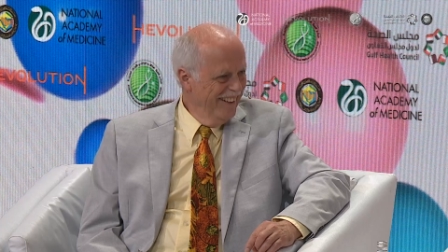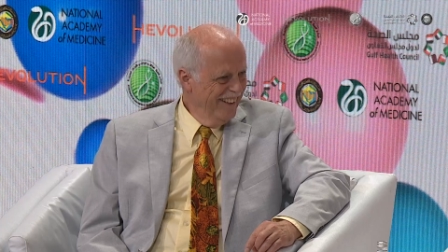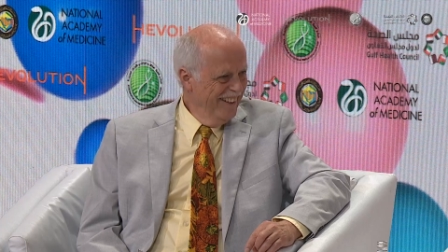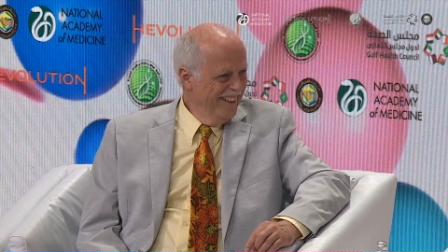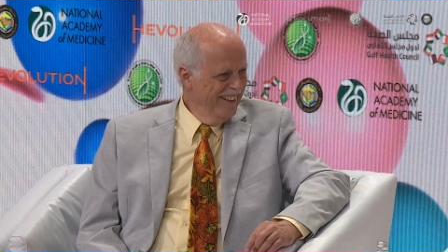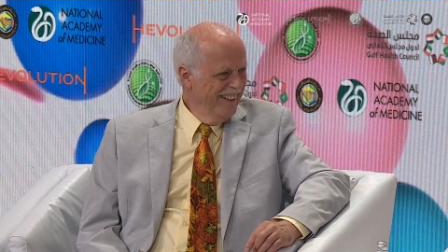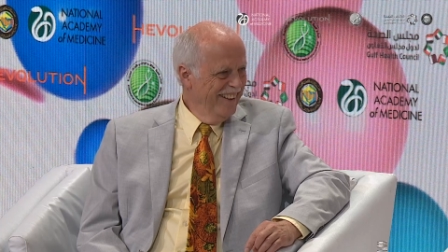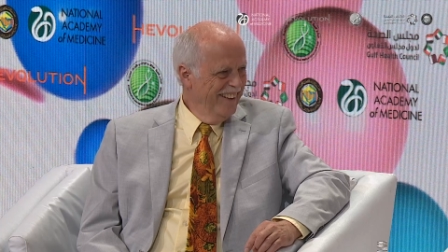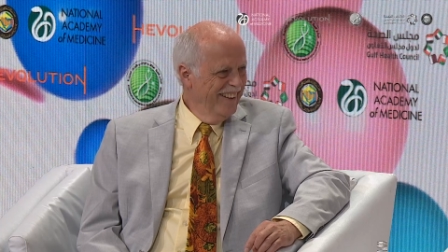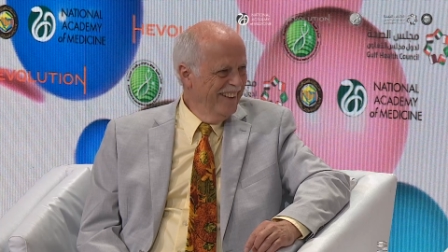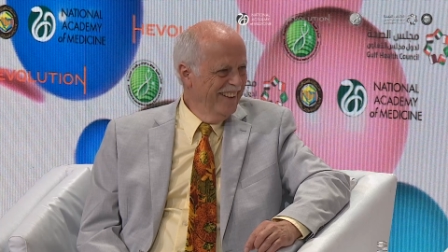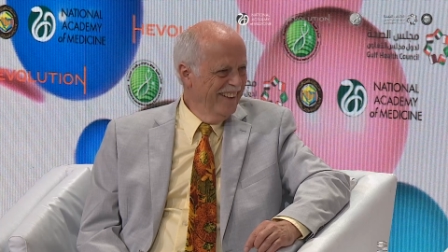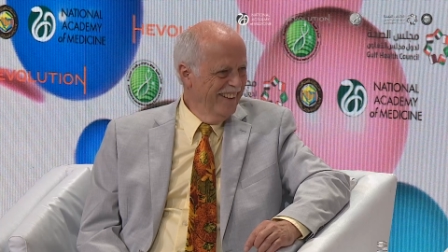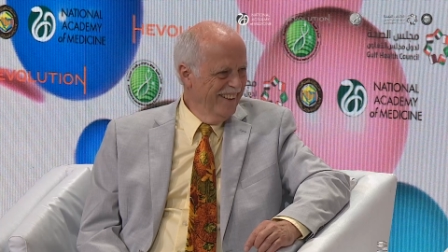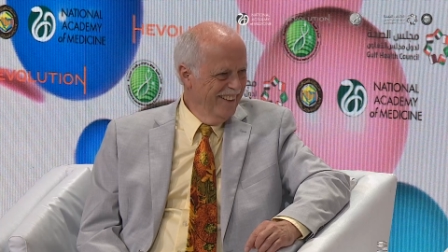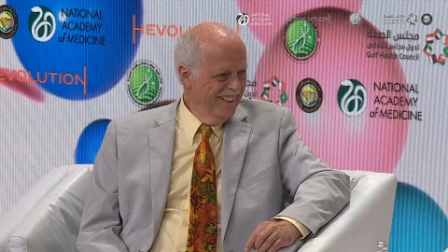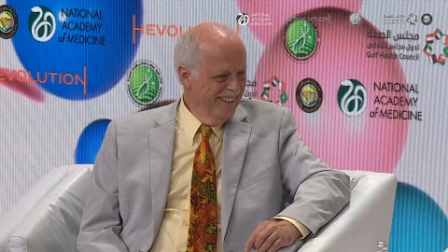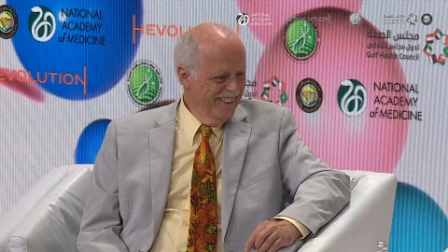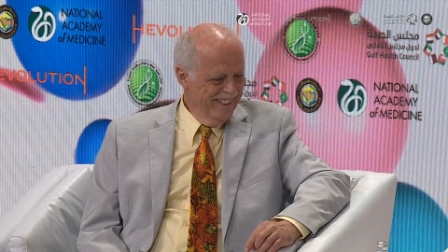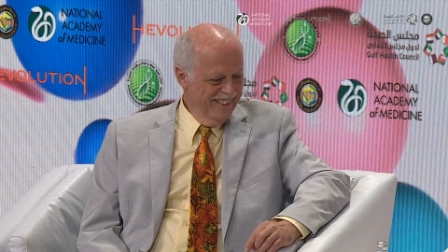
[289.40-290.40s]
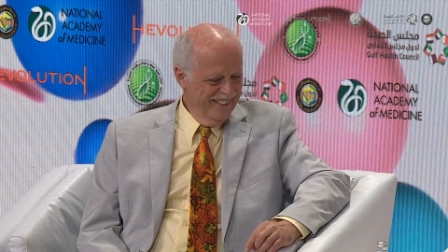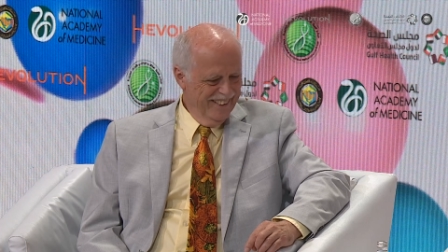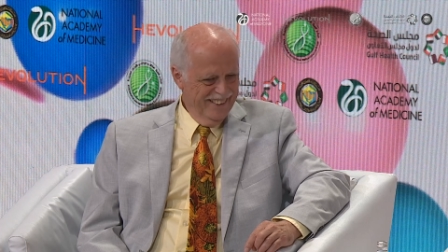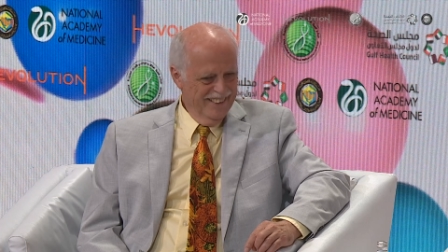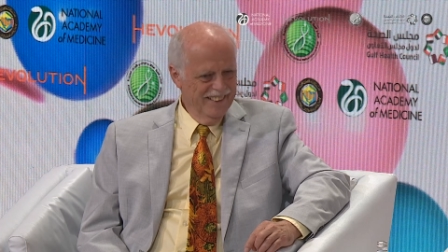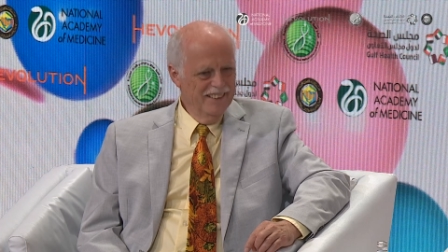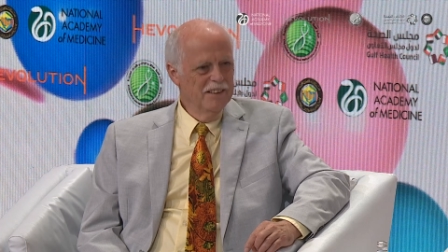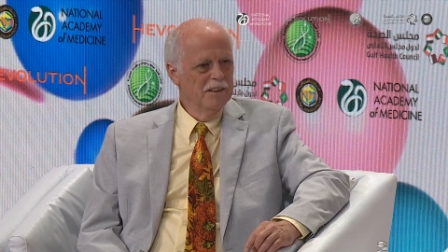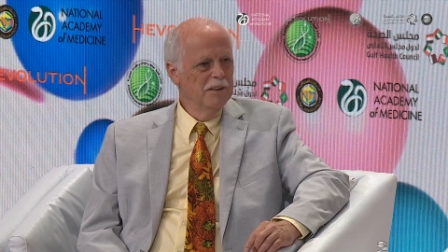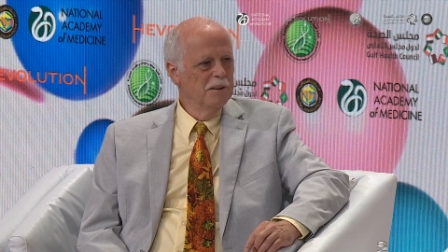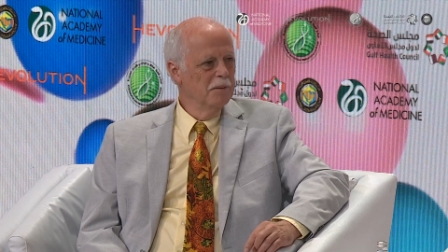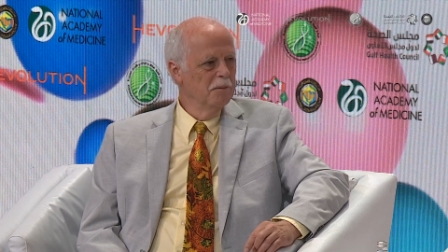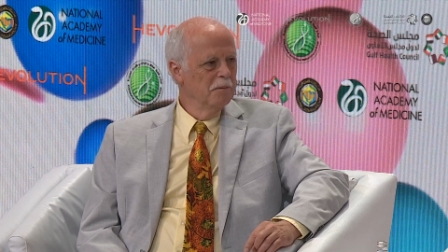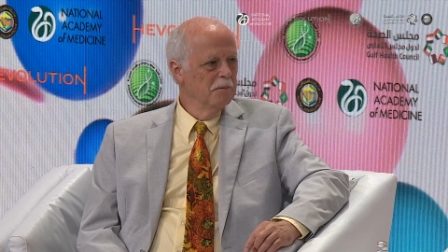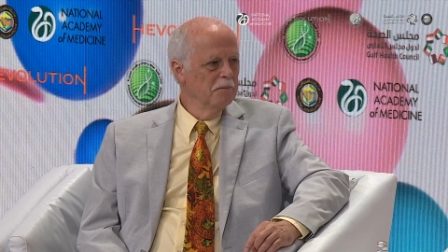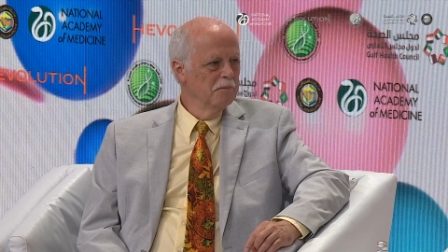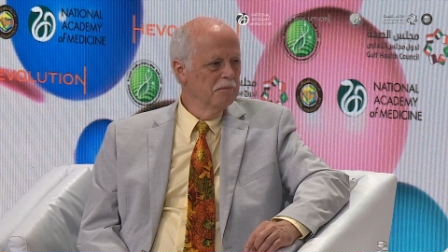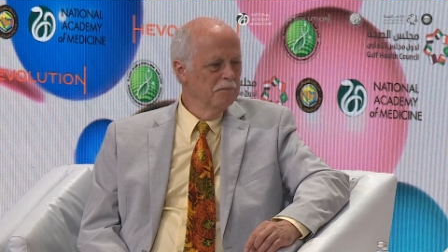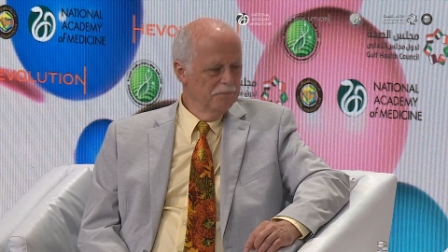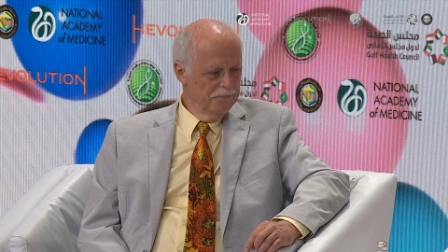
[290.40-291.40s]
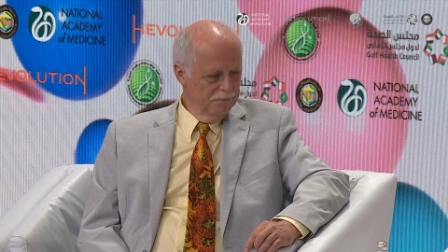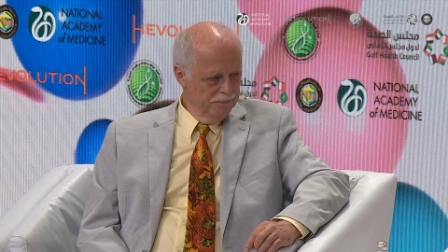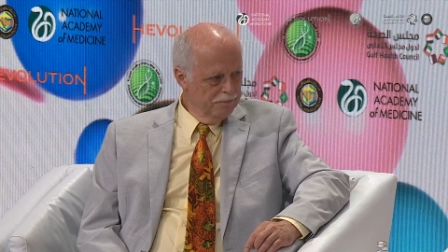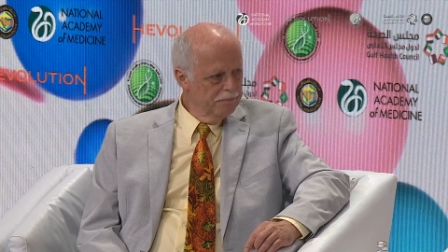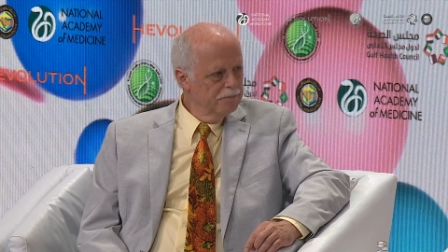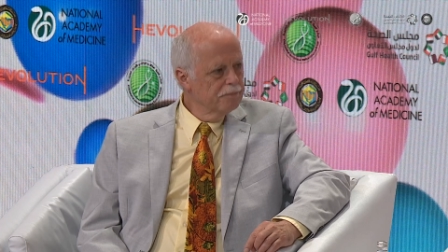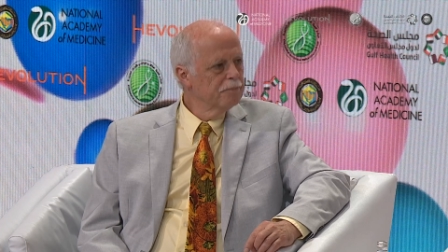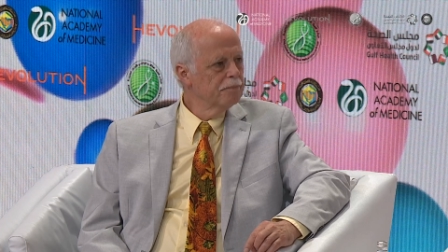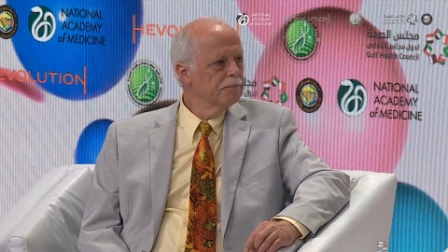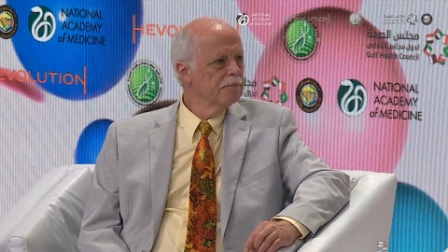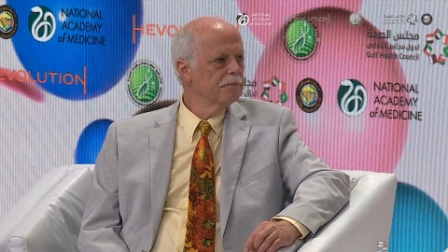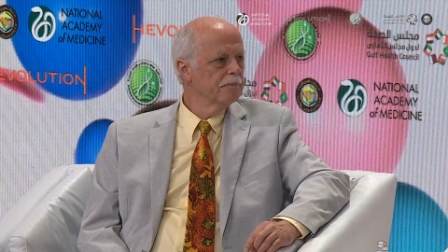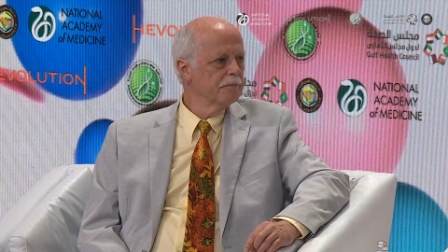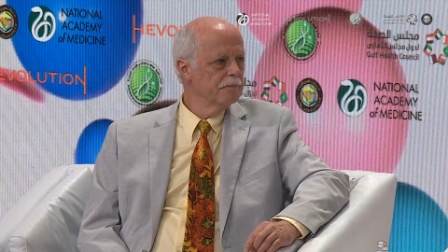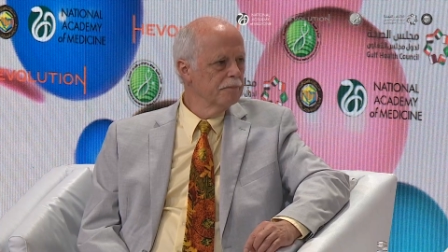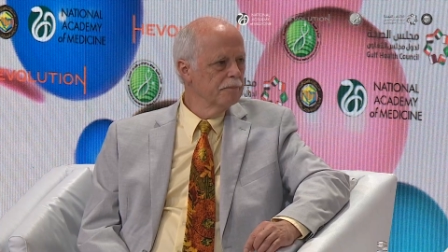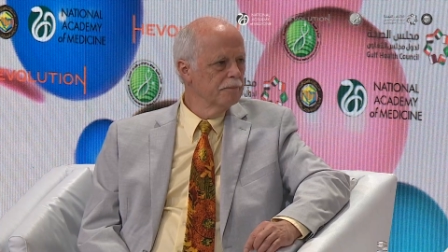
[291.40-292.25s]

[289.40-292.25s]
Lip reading: the wall is falling apart, the forces that induce the